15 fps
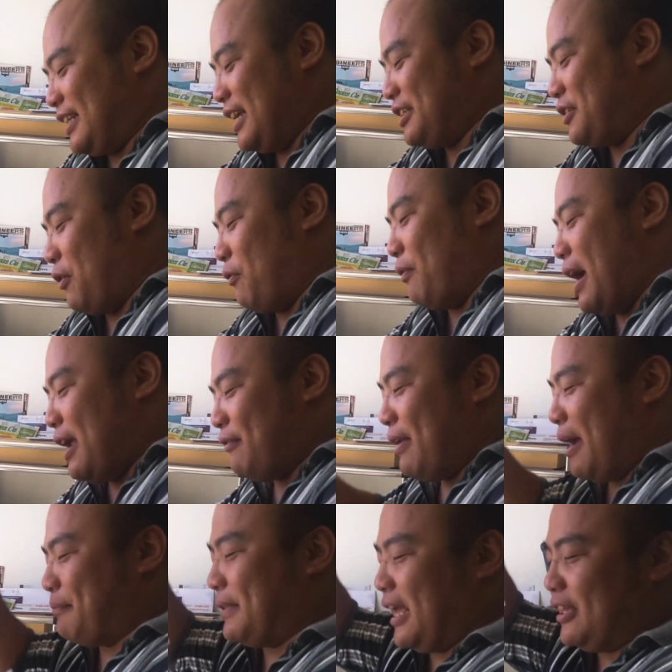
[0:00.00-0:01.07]
They saran
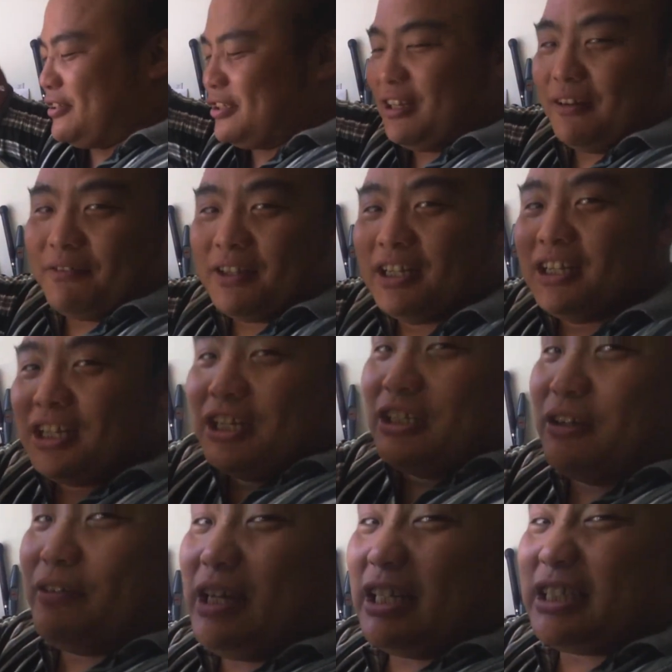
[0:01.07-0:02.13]
wrap that stuff.
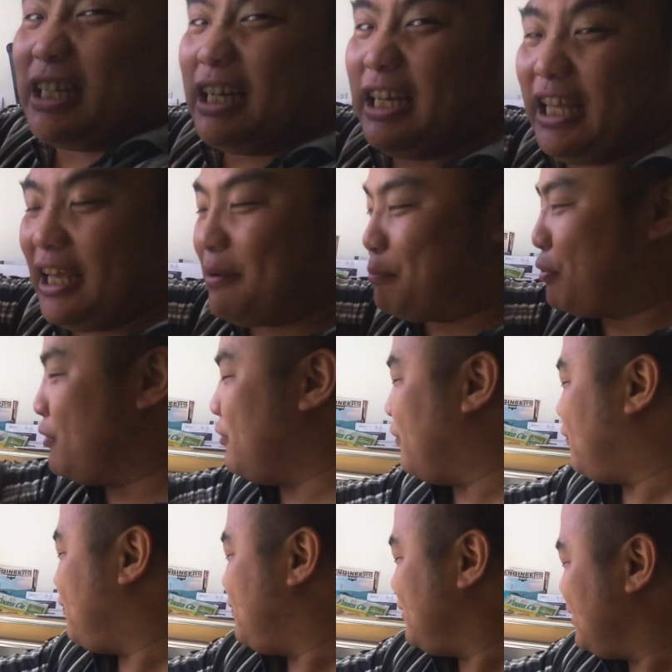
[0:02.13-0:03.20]
So, it is leak
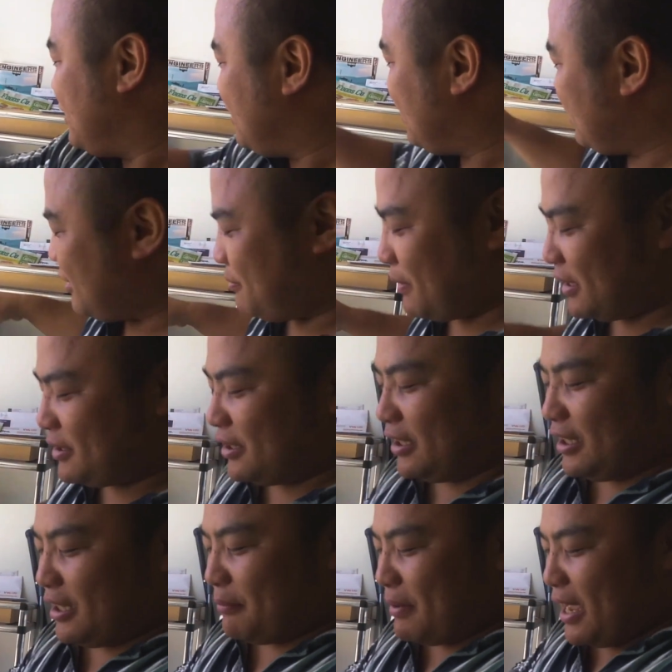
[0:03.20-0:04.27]
proof,
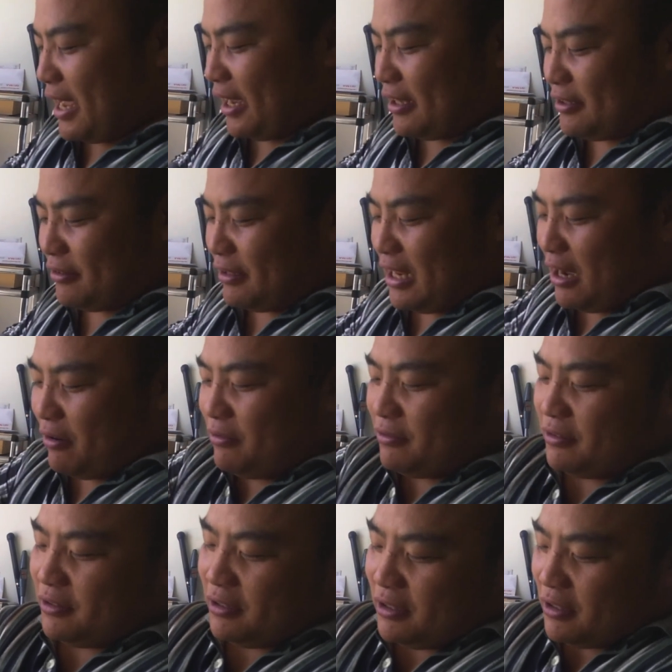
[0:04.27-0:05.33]
especially in a bag. So, now,
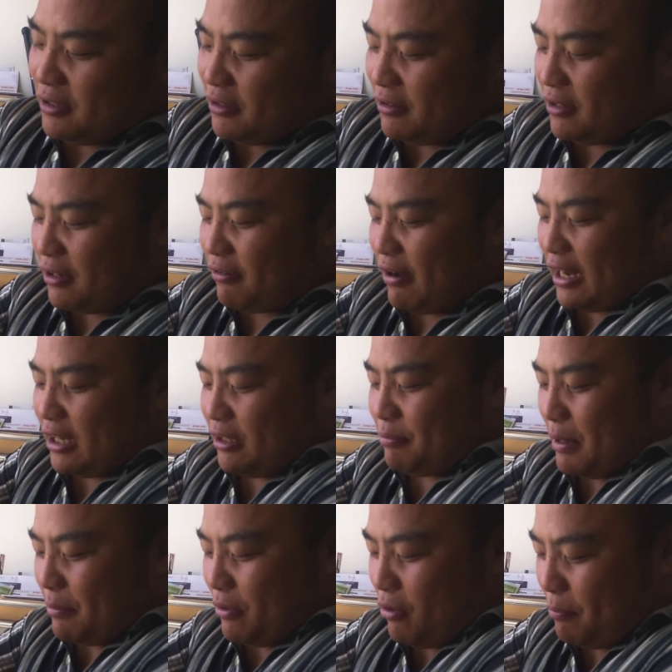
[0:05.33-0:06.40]
I'm gonna crack this
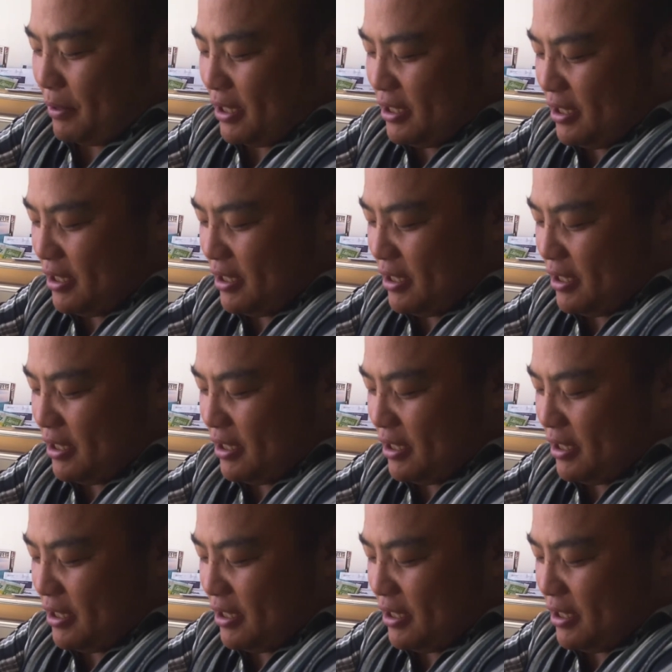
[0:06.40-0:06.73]
baby open.